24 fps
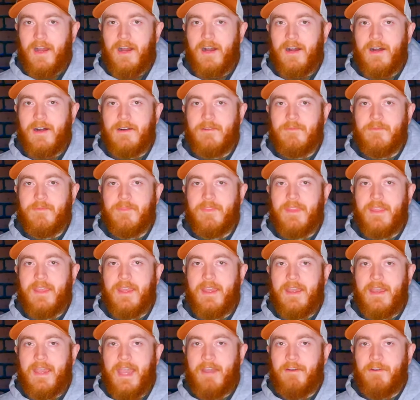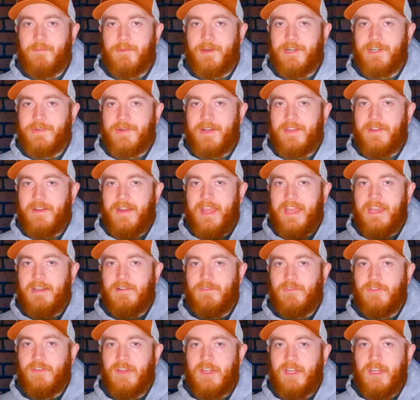Um, I would much rather
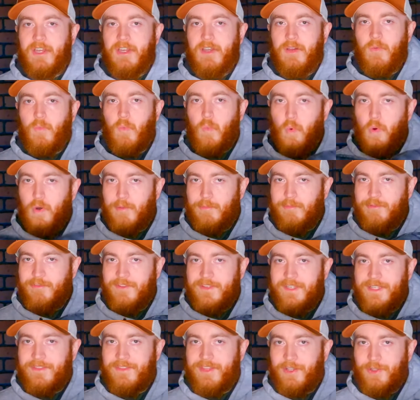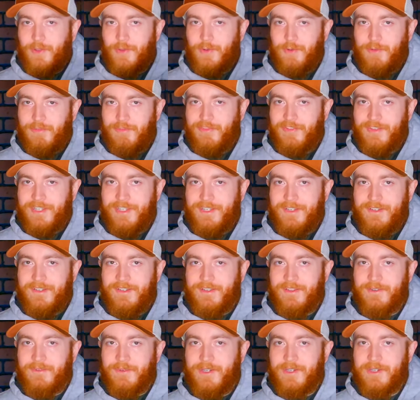have warm feet than cold feet
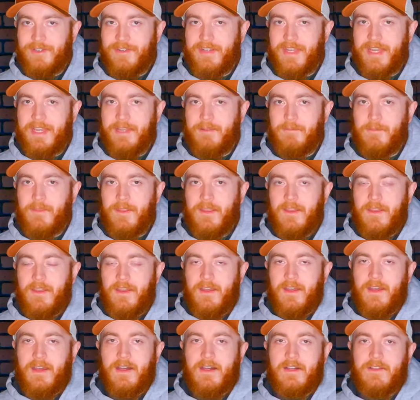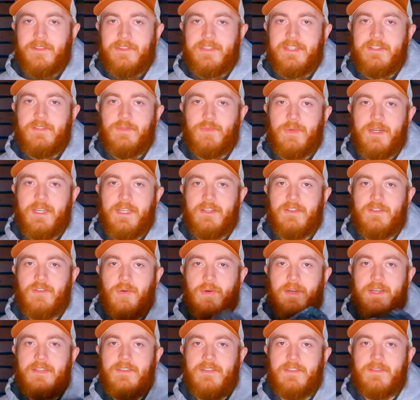in the wintertime. Uh, these weighed
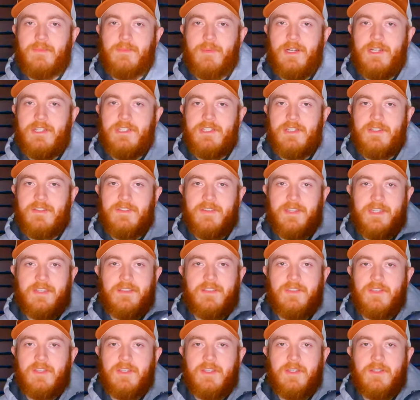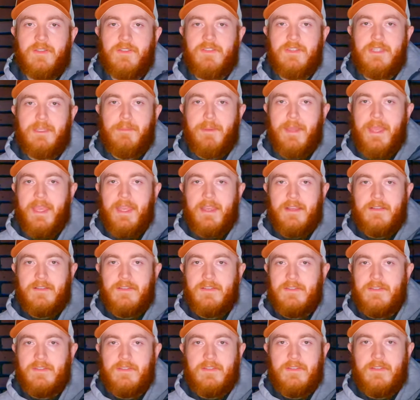twice as much as like the
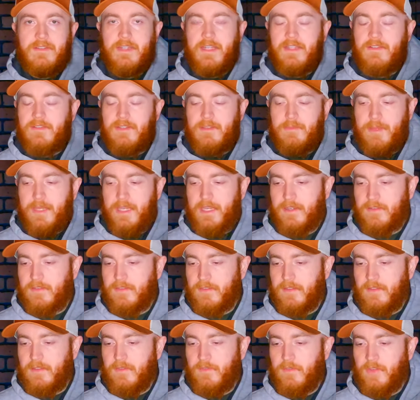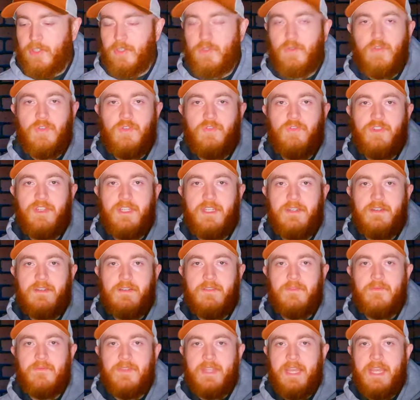Z-Packs, not Z-Packs, uh, the Goose Feet
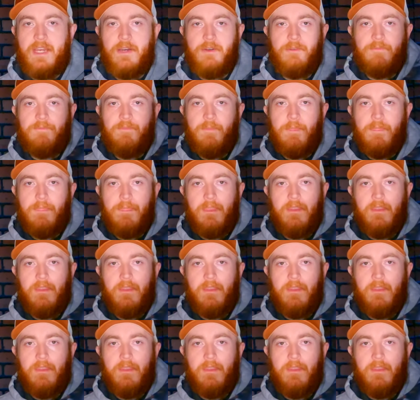down